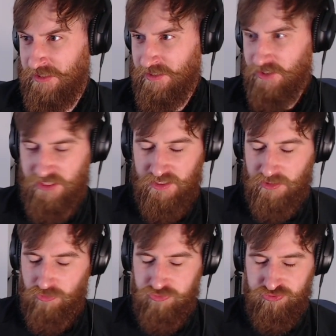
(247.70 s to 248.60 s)

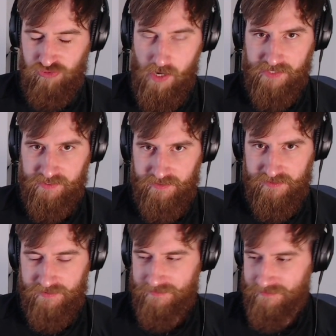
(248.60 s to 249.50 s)
Jesus
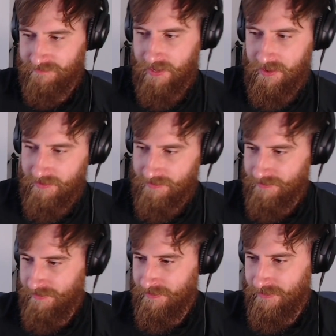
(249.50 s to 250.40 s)
Christ. Yeah?
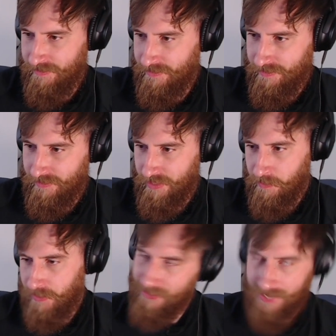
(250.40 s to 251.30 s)
I
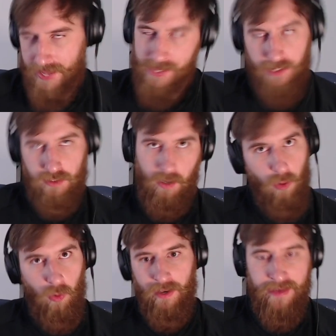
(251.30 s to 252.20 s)
mean, I get it, it's
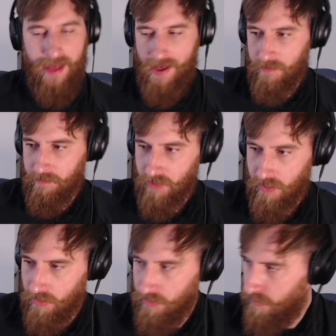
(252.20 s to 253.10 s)
cool than that,
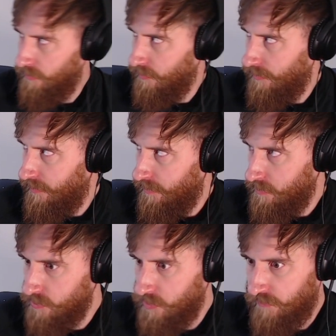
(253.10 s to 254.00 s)
but
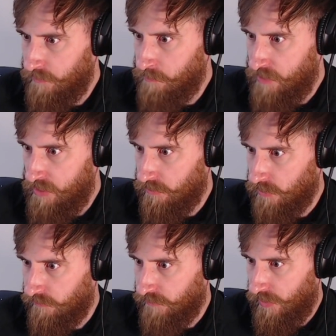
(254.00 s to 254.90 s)
it's nothing to be proud
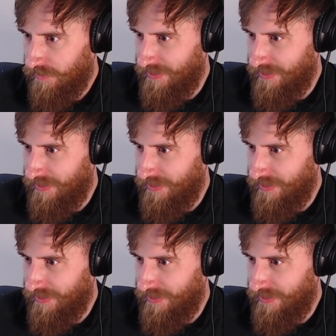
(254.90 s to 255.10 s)
of, you know.